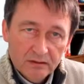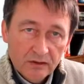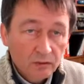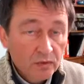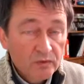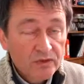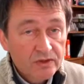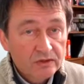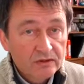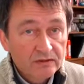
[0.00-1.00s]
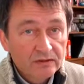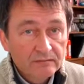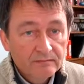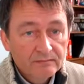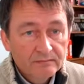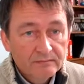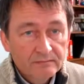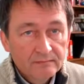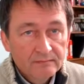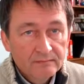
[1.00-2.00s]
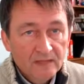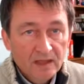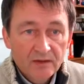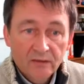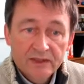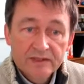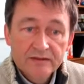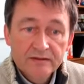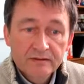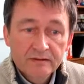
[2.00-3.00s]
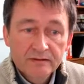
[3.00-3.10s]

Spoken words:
No one was serving. I waited.